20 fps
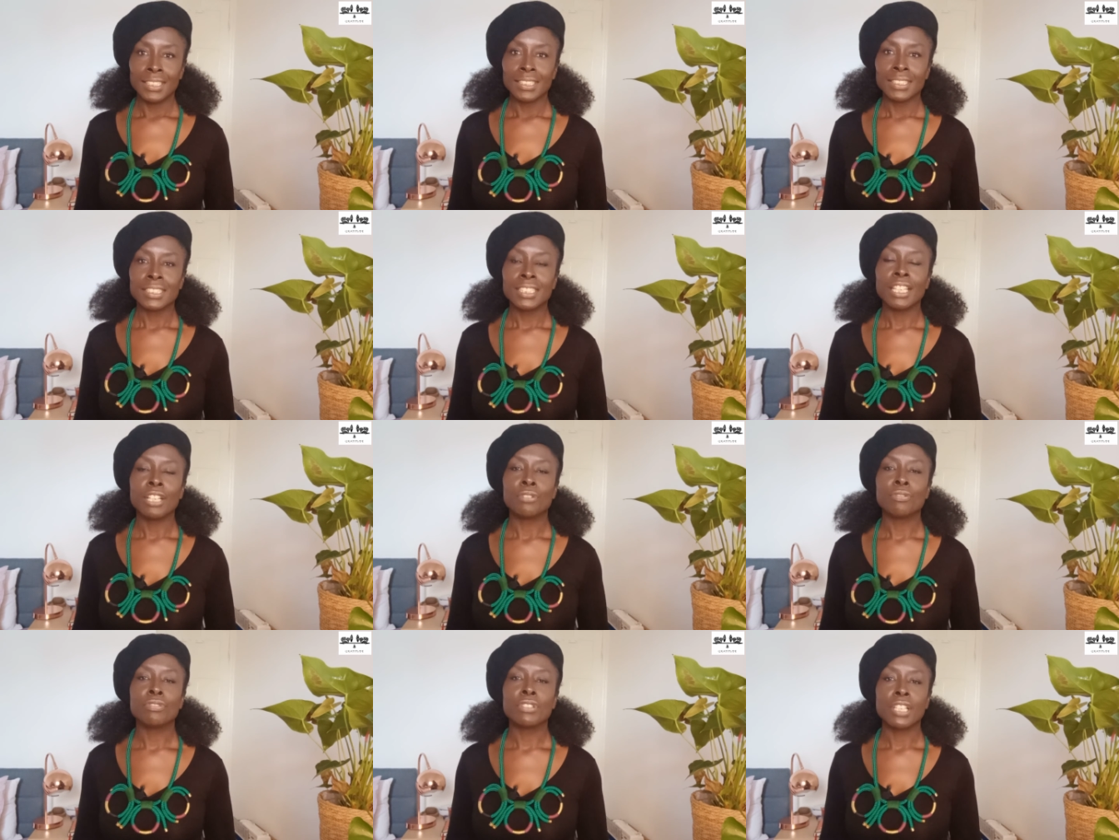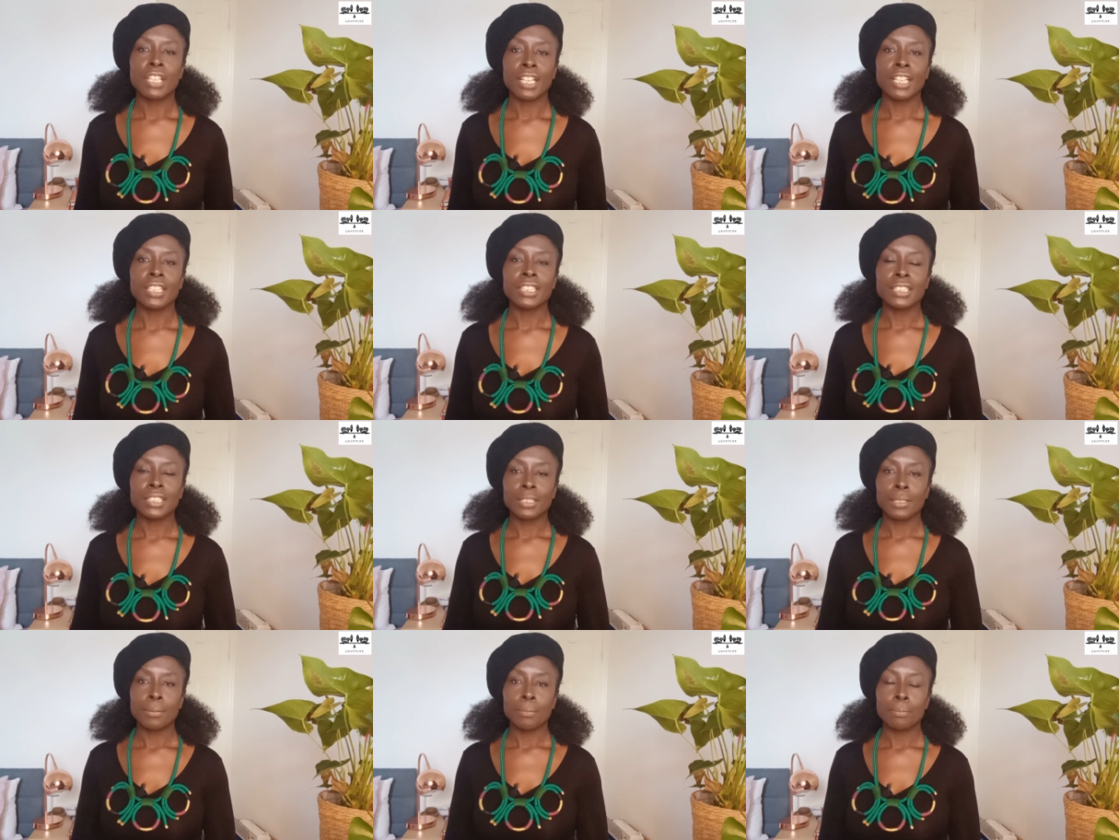
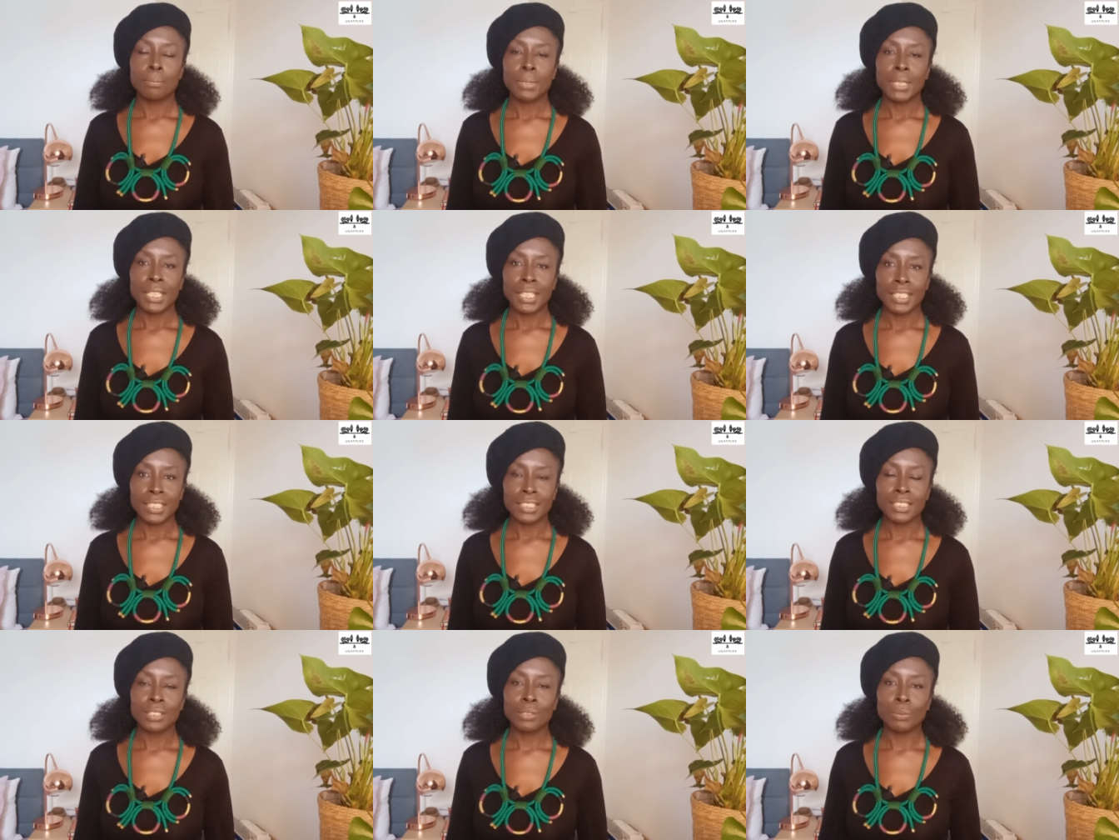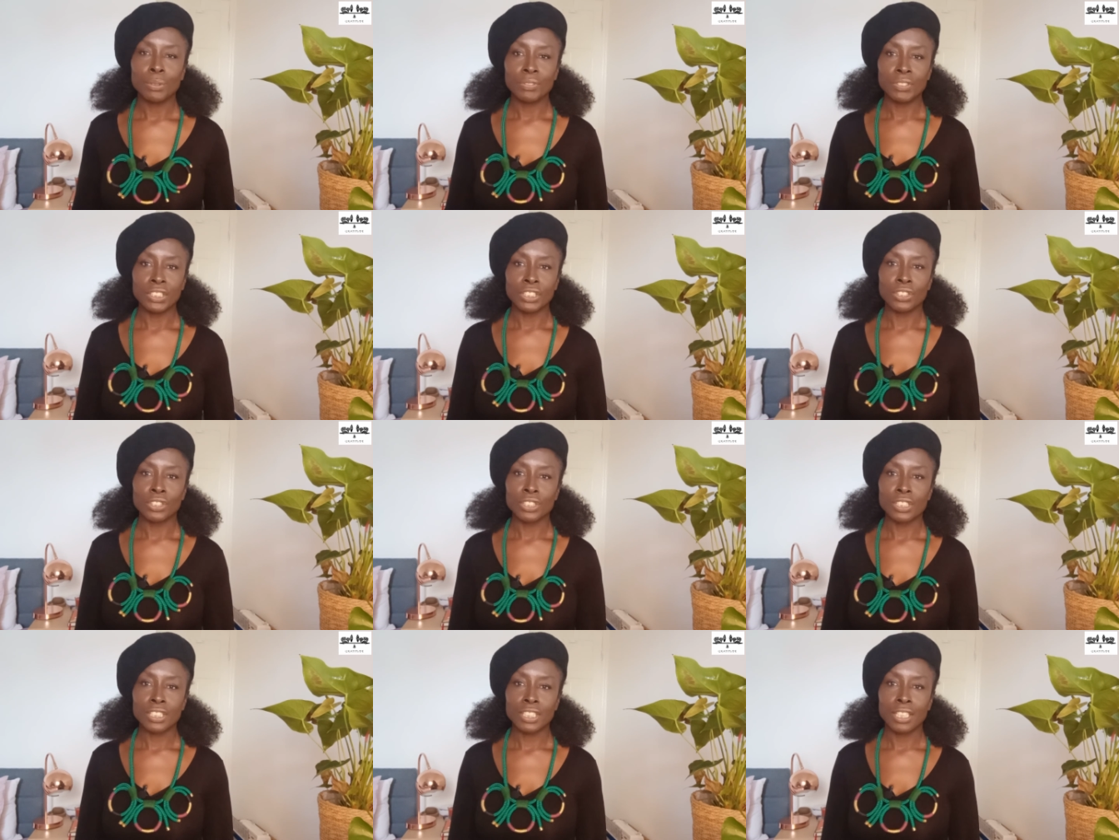self-reliant place within
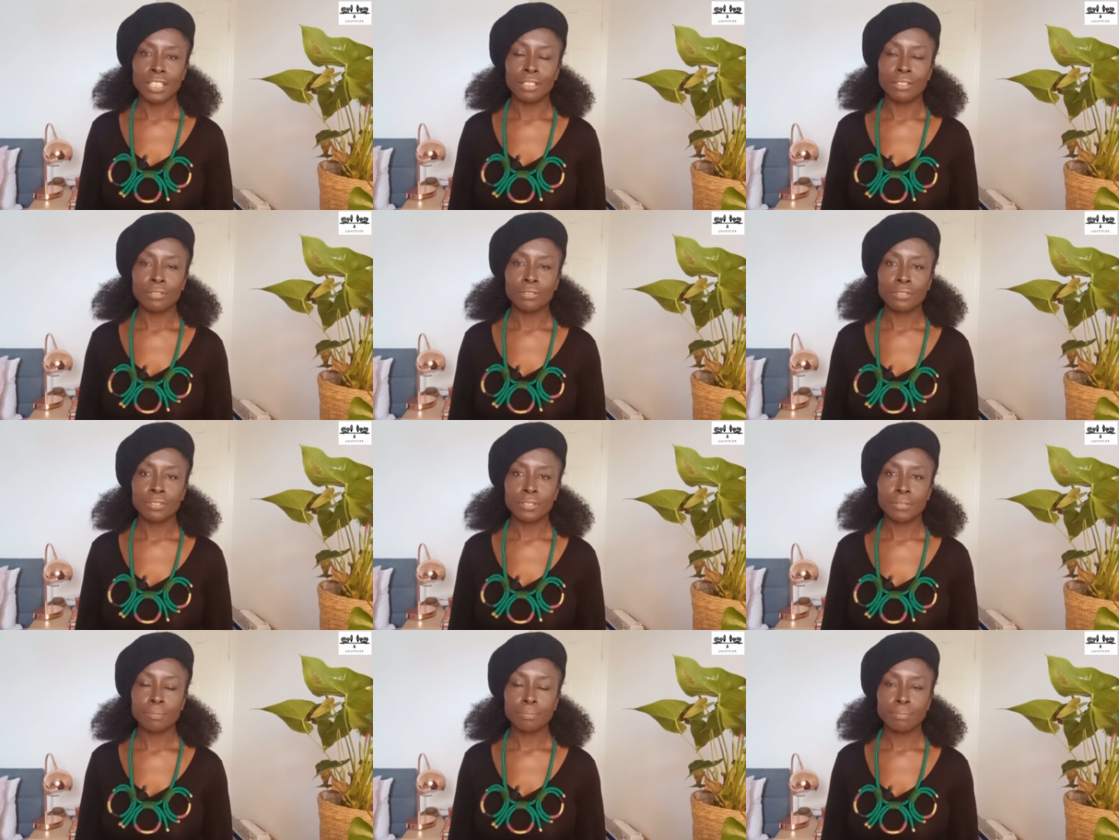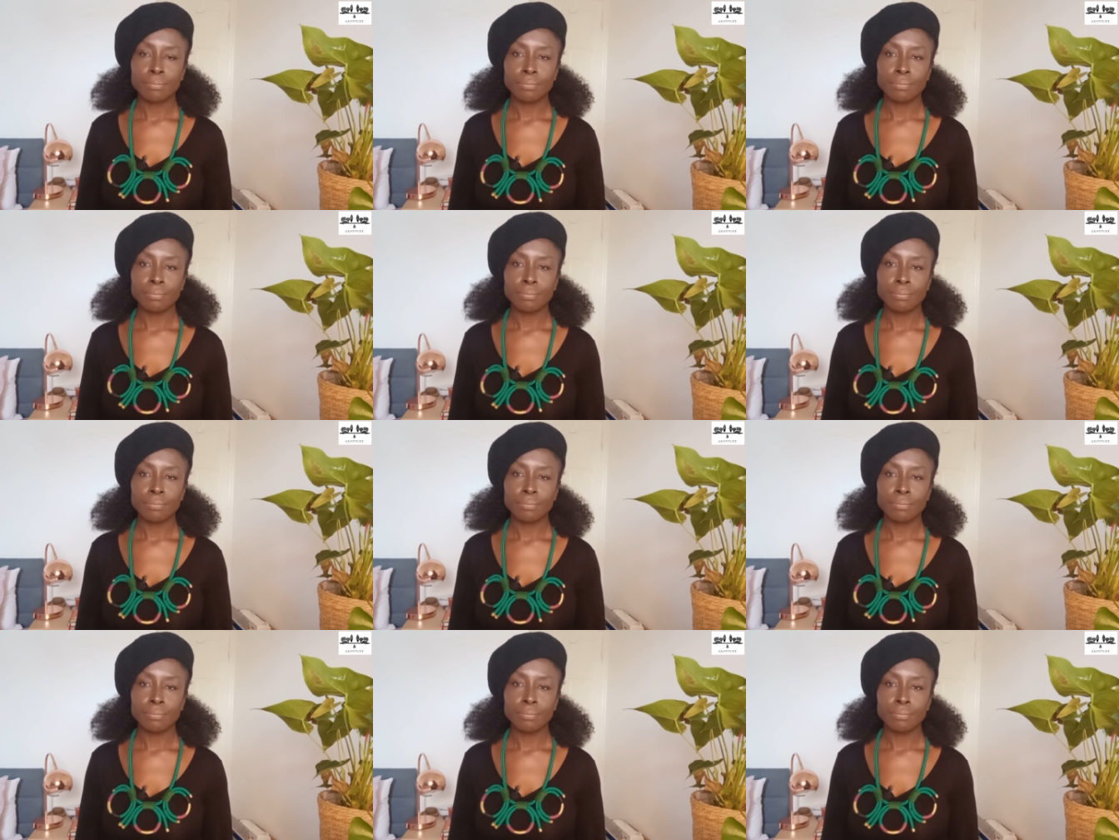yourself.